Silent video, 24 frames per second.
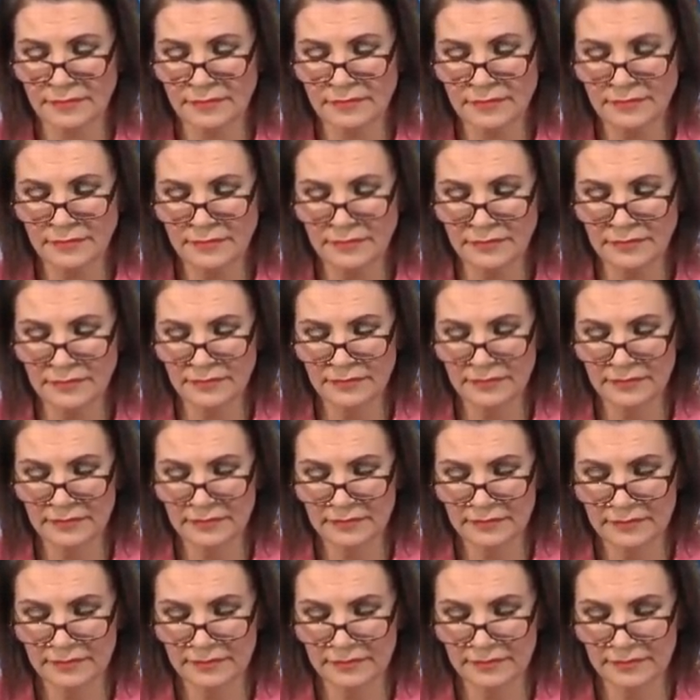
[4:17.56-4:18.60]

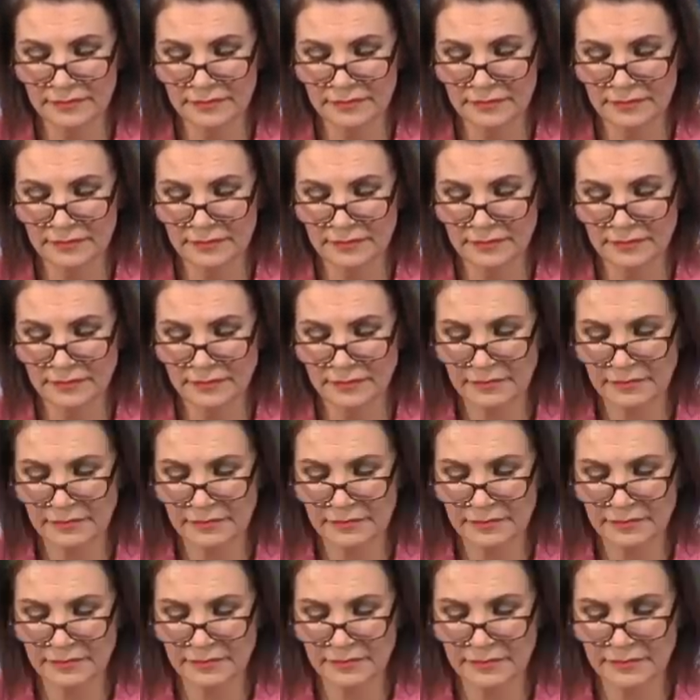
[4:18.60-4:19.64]

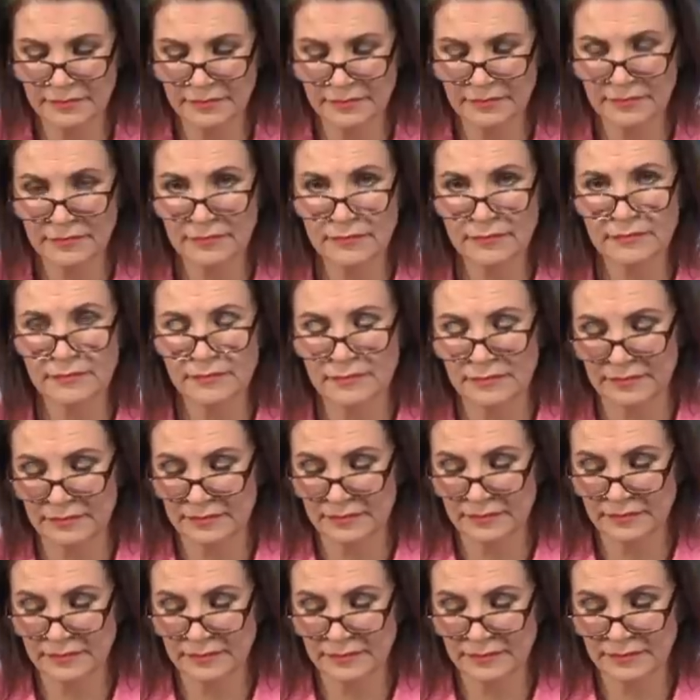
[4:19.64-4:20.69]

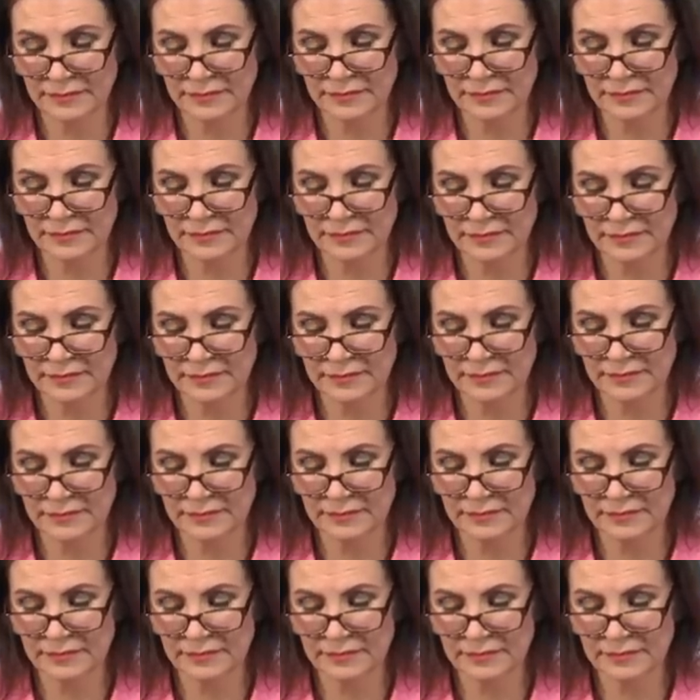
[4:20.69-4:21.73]

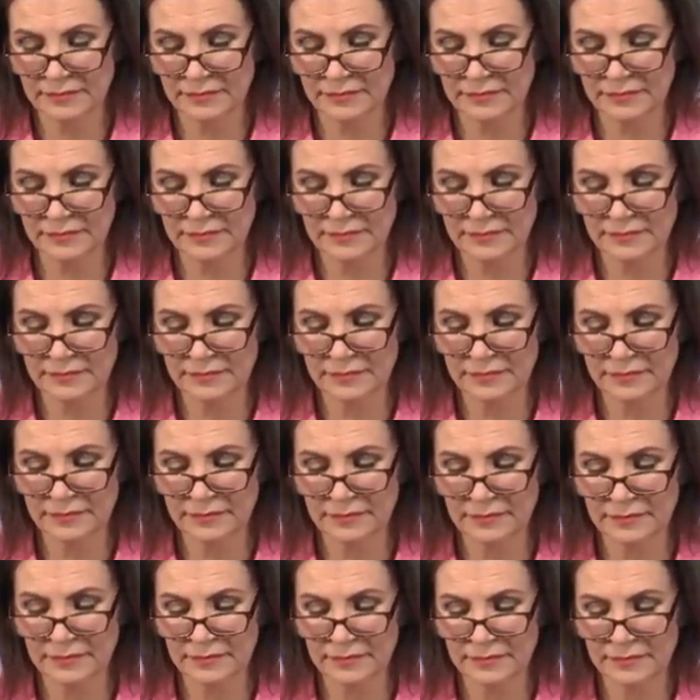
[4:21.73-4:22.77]

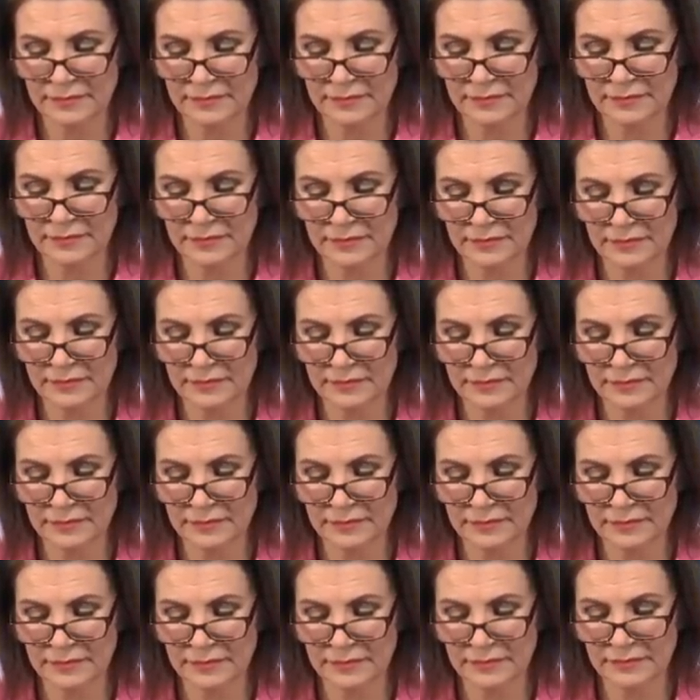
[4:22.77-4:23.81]

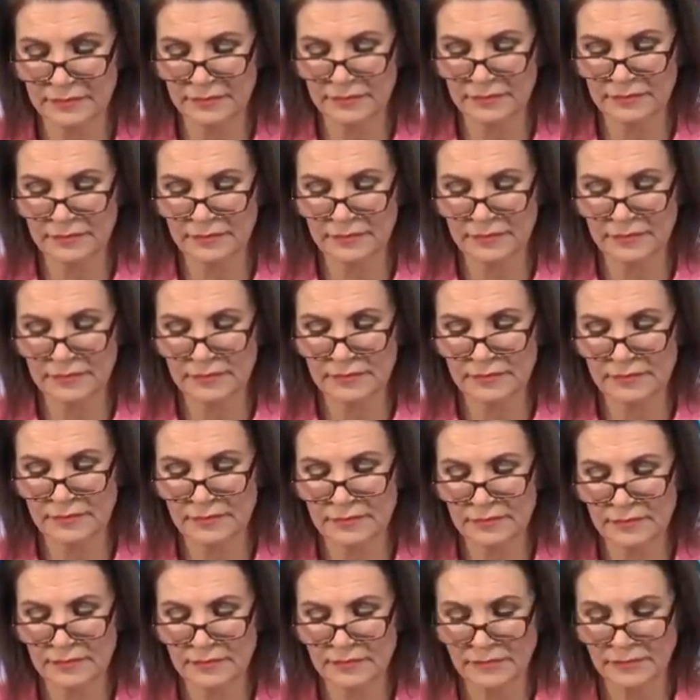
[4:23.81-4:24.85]

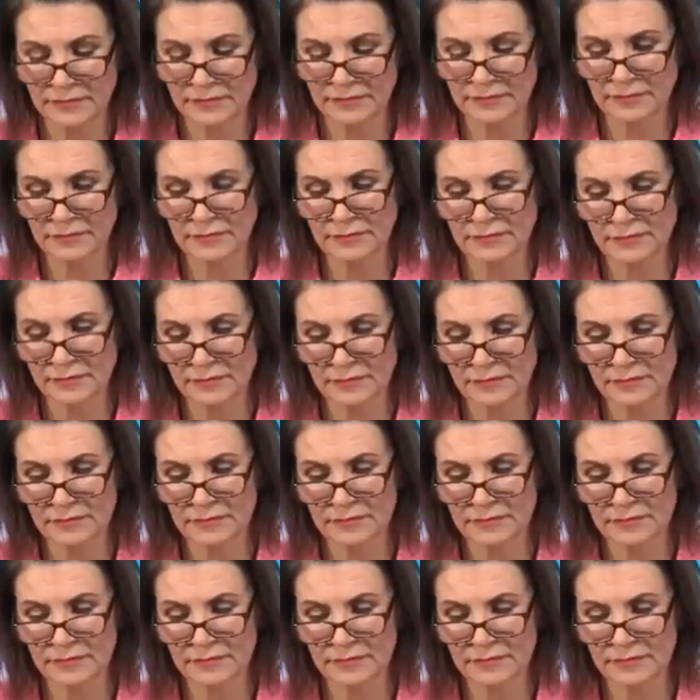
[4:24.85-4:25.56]
(silent)